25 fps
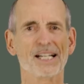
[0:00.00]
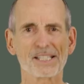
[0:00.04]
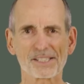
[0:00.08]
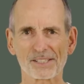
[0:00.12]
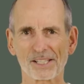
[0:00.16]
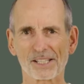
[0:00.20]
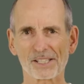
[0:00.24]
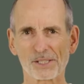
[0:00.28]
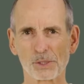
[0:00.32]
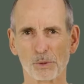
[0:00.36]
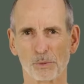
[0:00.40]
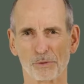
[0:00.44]
for
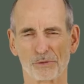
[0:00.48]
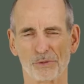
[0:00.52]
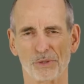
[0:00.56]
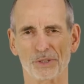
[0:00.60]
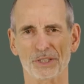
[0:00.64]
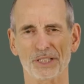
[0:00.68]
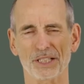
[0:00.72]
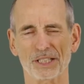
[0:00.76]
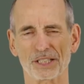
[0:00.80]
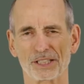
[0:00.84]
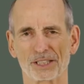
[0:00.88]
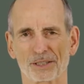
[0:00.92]
you
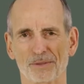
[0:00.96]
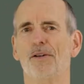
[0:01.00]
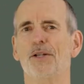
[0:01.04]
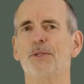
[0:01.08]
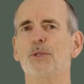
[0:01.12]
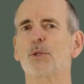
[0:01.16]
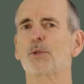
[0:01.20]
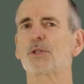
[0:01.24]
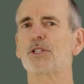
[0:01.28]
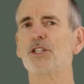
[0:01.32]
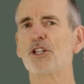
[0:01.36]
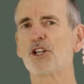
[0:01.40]
now? If
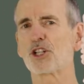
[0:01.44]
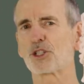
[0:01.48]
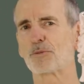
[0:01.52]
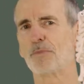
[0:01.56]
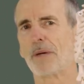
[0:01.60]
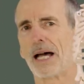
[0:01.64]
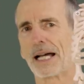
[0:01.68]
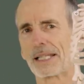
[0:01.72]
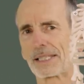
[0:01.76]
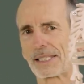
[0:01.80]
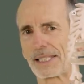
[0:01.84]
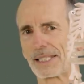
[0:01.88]
you suffer
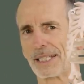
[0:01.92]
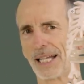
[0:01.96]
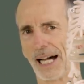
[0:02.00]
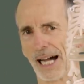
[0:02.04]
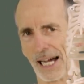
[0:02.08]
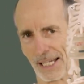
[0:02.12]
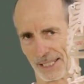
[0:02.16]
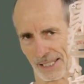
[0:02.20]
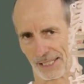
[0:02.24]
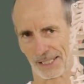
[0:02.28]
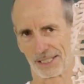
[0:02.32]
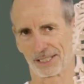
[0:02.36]
from knee
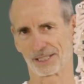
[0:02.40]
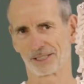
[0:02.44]
pain,